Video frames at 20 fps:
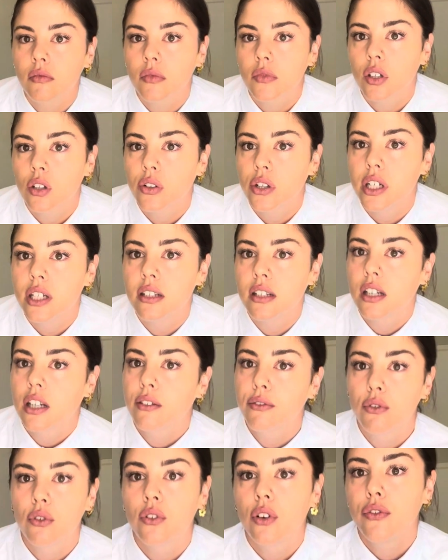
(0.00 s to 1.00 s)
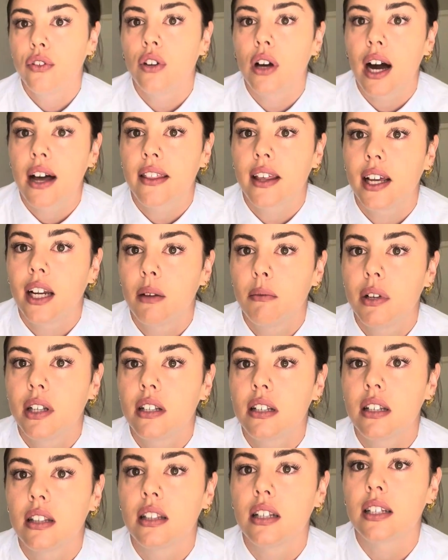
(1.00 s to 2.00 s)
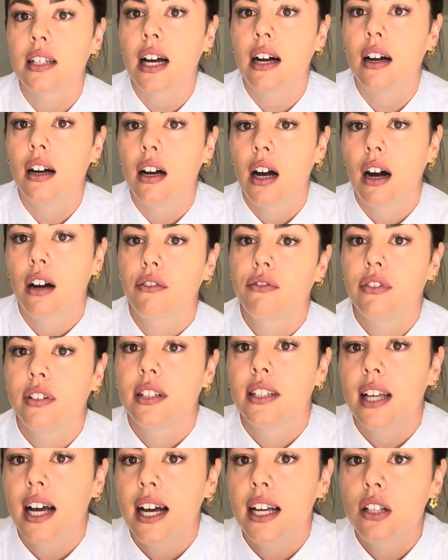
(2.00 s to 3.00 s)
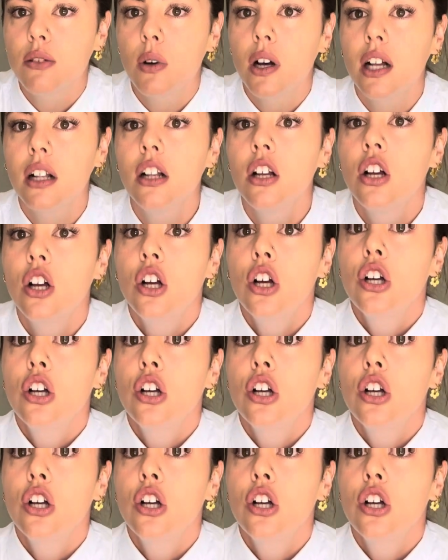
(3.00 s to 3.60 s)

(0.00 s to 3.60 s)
reasoning for a few other elements in this outfit as well.